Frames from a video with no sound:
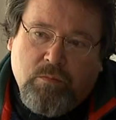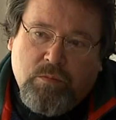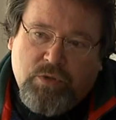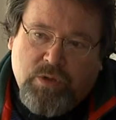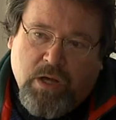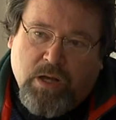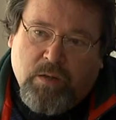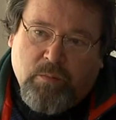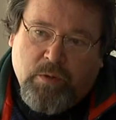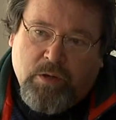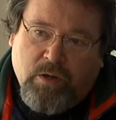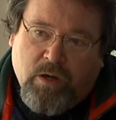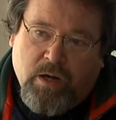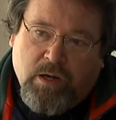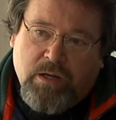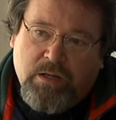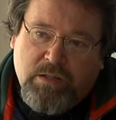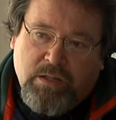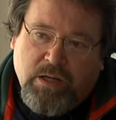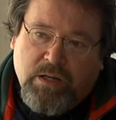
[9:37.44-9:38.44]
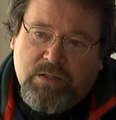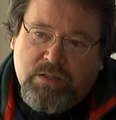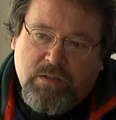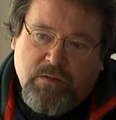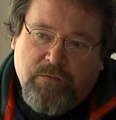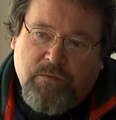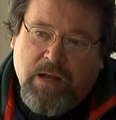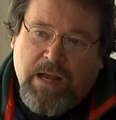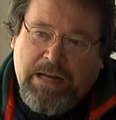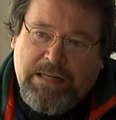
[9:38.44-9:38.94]
gentlemen architects
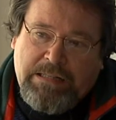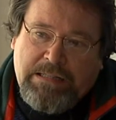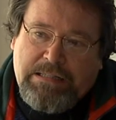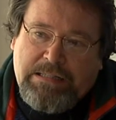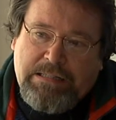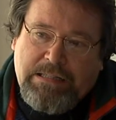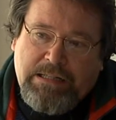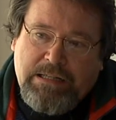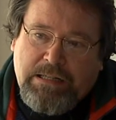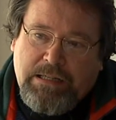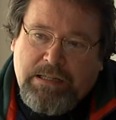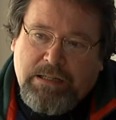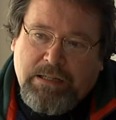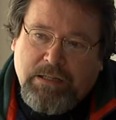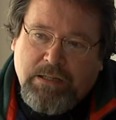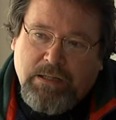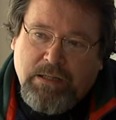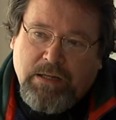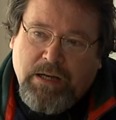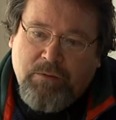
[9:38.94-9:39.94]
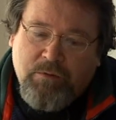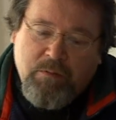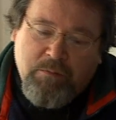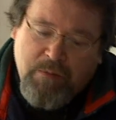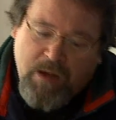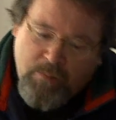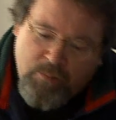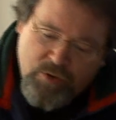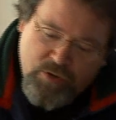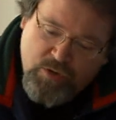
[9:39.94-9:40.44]
defined the city. And I
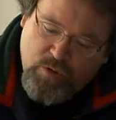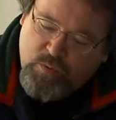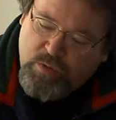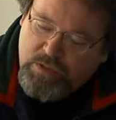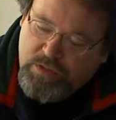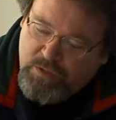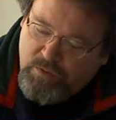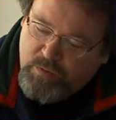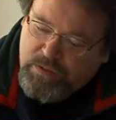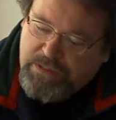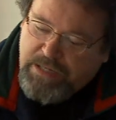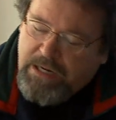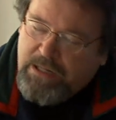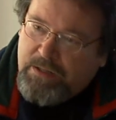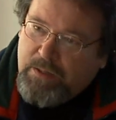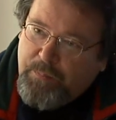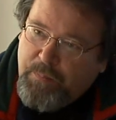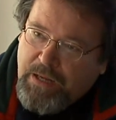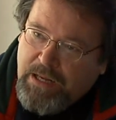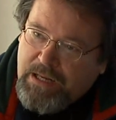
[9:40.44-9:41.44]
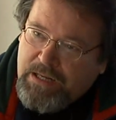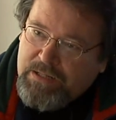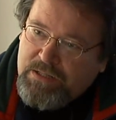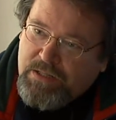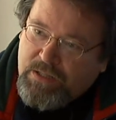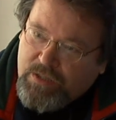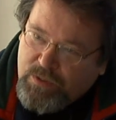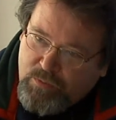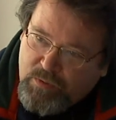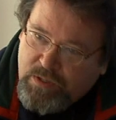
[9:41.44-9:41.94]
remember you would you would take the pens
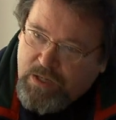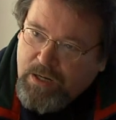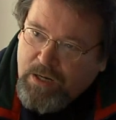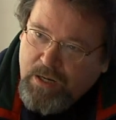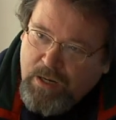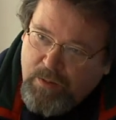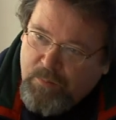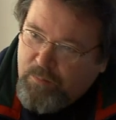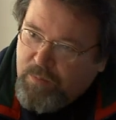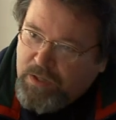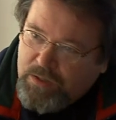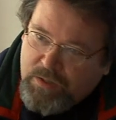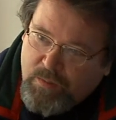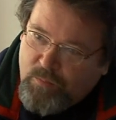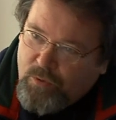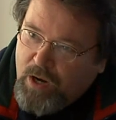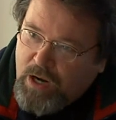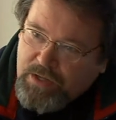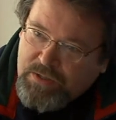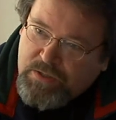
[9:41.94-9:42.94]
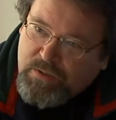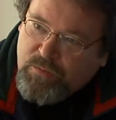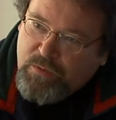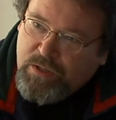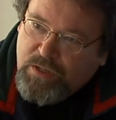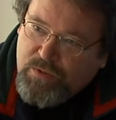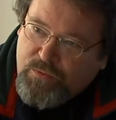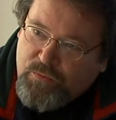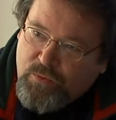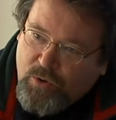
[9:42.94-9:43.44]
and you would be at the
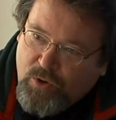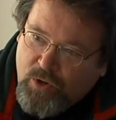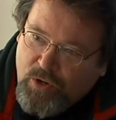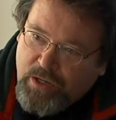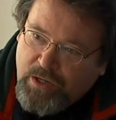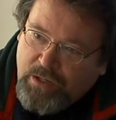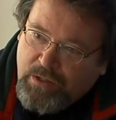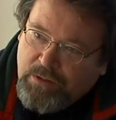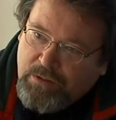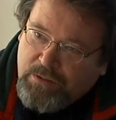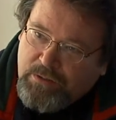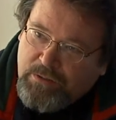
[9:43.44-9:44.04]
Brasserie drawing